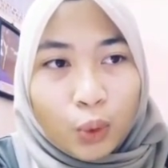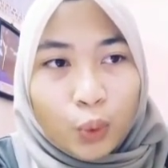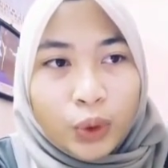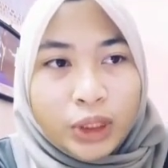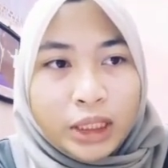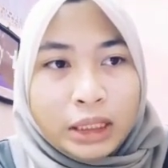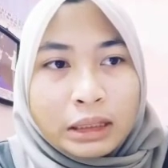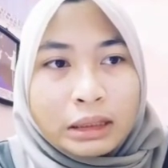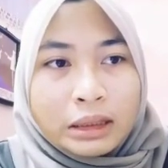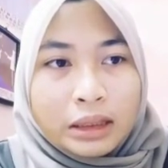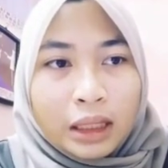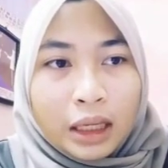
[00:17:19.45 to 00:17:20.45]
which
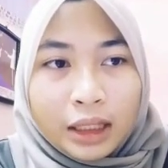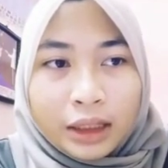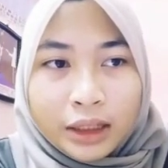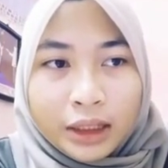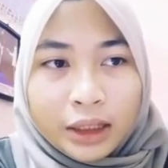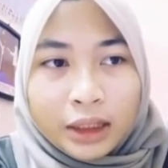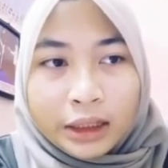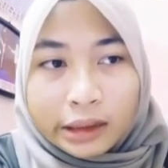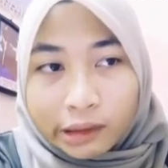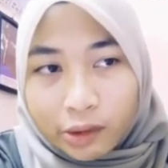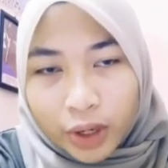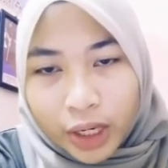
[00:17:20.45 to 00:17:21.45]
is alter,
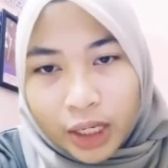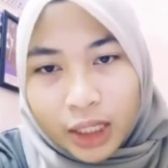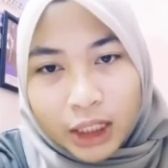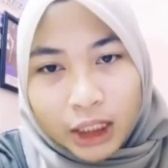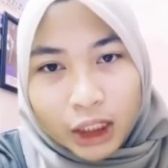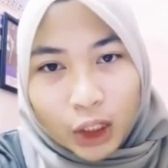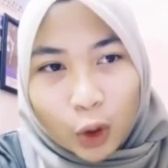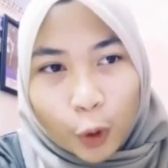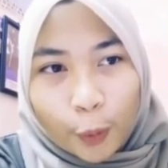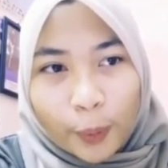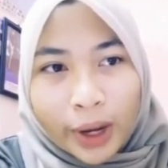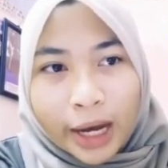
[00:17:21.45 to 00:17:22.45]
arrange,
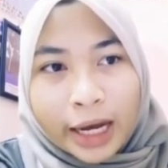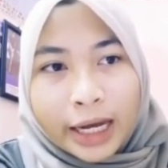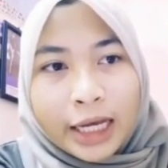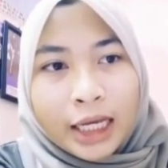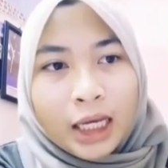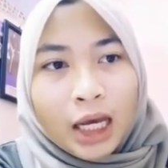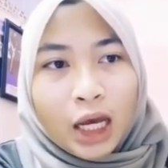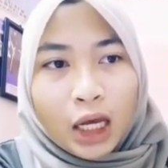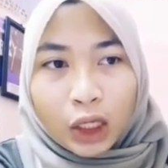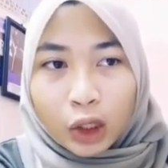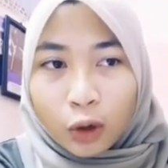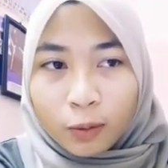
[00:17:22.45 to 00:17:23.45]
combine,
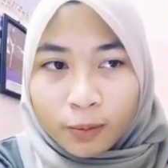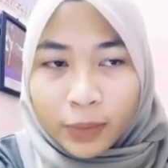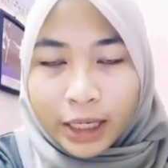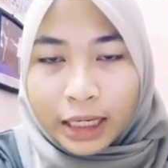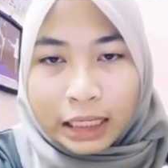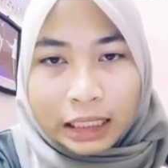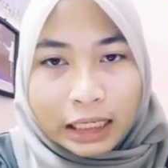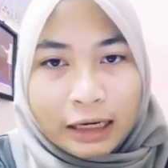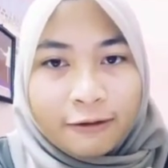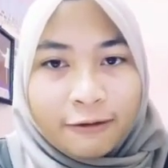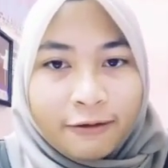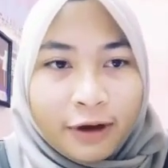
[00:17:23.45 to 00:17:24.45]
complete,
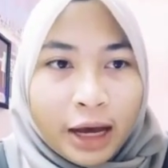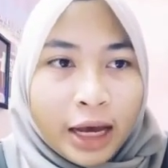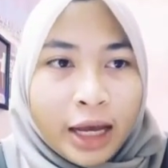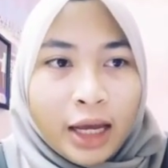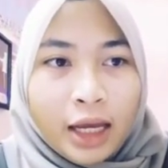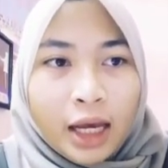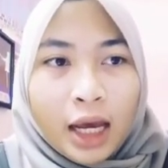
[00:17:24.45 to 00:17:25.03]
define,